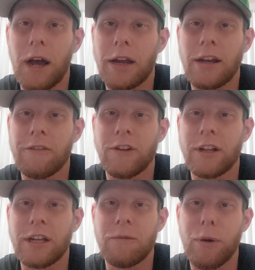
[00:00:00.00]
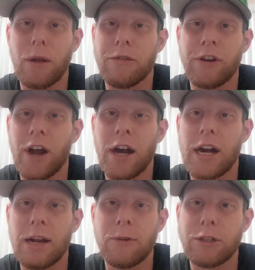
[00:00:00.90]
I definitely probably forgot a
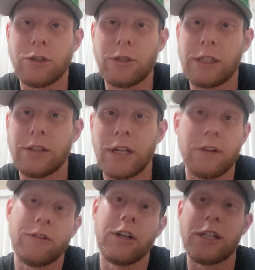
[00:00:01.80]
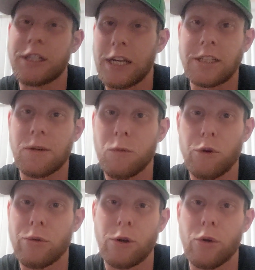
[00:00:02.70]
name or 2 here and there. For goodness sakes, I'm
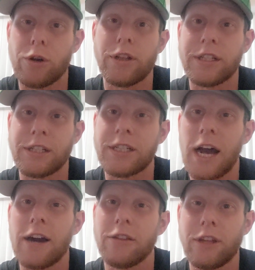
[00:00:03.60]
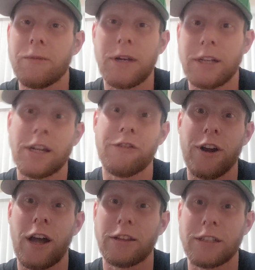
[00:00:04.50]
re-recording this entire thing because I
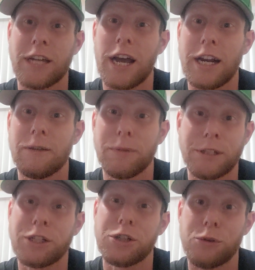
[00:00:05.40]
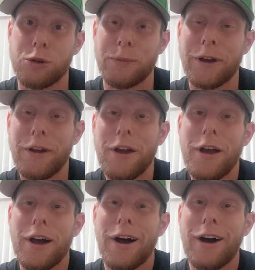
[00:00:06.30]
forgot the tight end position group.
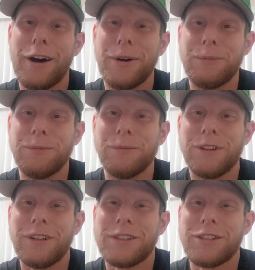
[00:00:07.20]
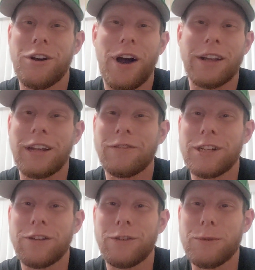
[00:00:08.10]
So I'd love to
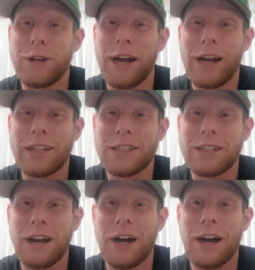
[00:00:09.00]
hear from you guys.